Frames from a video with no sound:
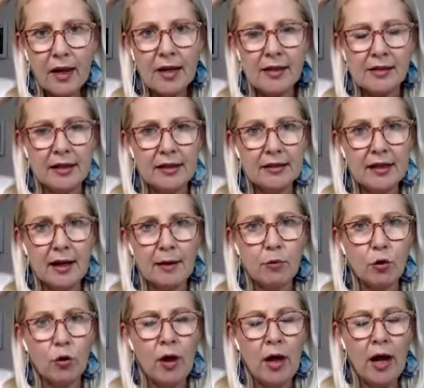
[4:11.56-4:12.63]
as an
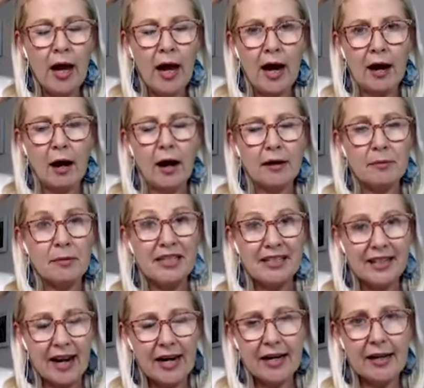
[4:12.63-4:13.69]
example, I'd be
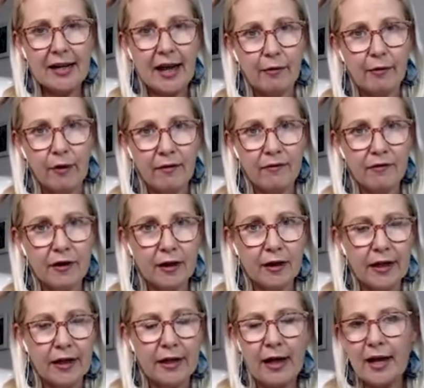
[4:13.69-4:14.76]
stating how I'm
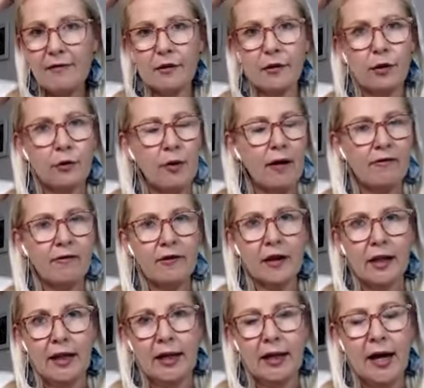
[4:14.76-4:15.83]
feeling, even though I'm
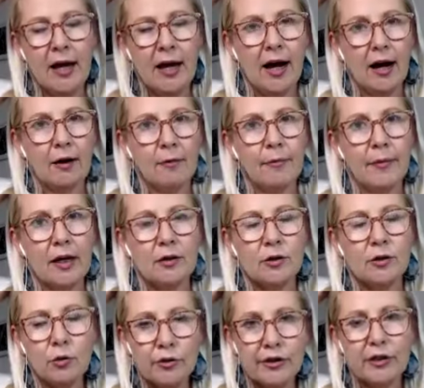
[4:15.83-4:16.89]
feeling
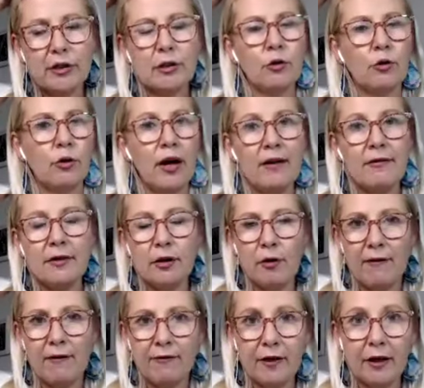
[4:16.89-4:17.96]
exhausted or even though
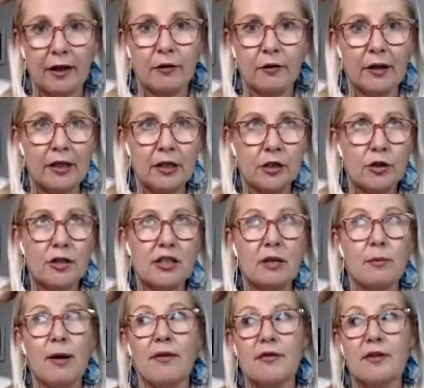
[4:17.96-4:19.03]
I'm feeling really stressed
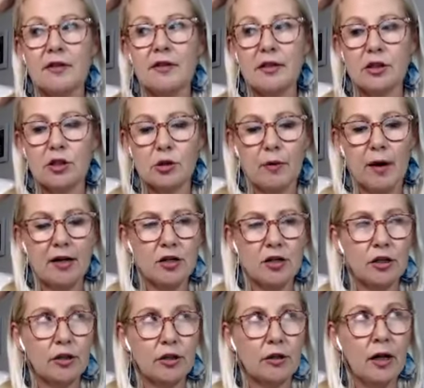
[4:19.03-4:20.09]
about this
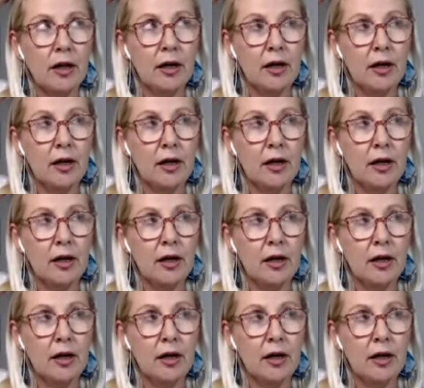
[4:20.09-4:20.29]
situation.